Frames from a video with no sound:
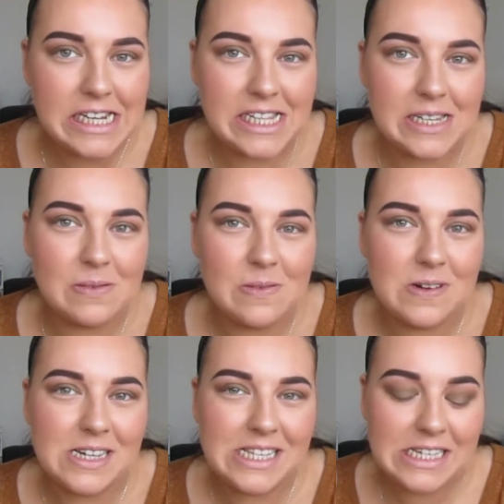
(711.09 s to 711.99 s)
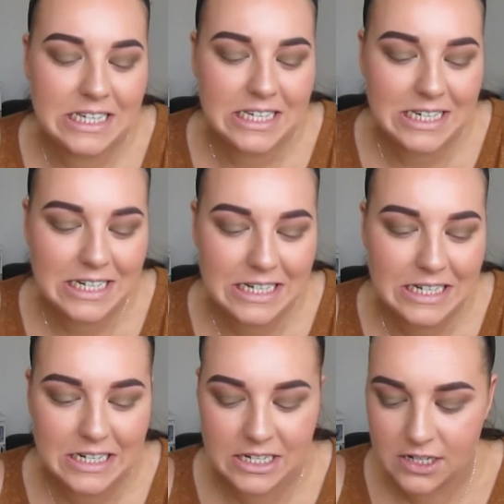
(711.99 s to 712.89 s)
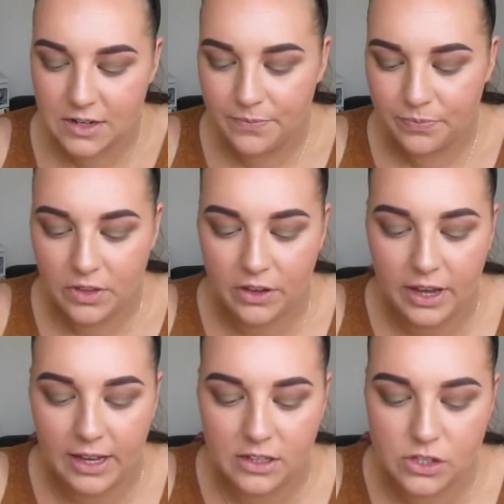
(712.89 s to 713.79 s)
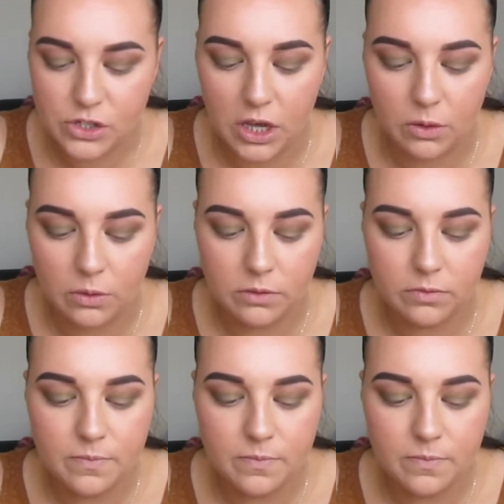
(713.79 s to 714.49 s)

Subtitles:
Is that what we're saying? Okay, so